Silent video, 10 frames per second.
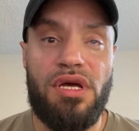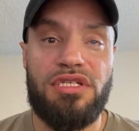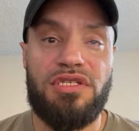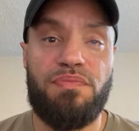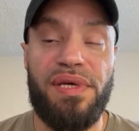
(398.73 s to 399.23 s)

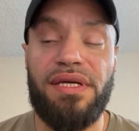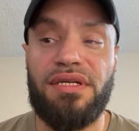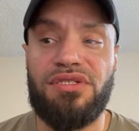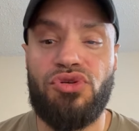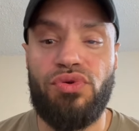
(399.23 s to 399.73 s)

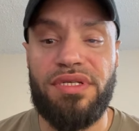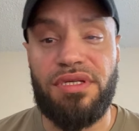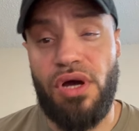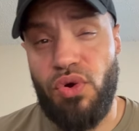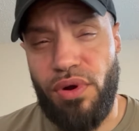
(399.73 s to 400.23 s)
speak to his
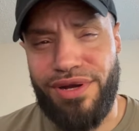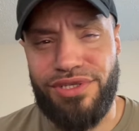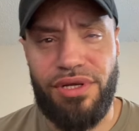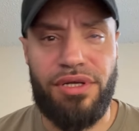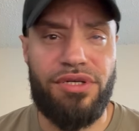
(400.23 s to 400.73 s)

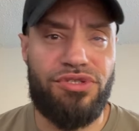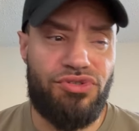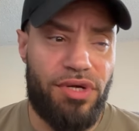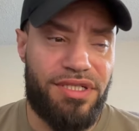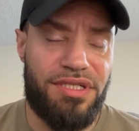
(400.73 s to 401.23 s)
coworkers on a
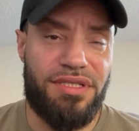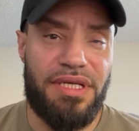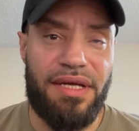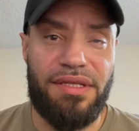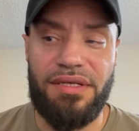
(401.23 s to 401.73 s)
construction
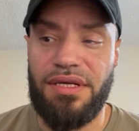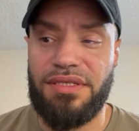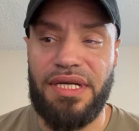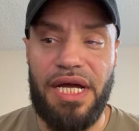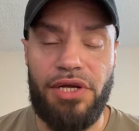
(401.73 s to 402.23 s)
site that
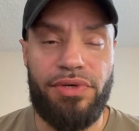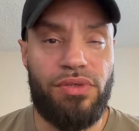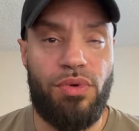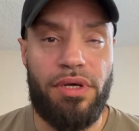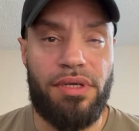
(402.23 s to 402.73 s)
does concrete
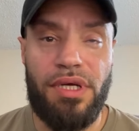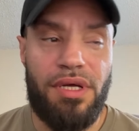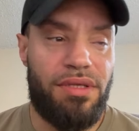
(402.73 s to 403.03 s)
work.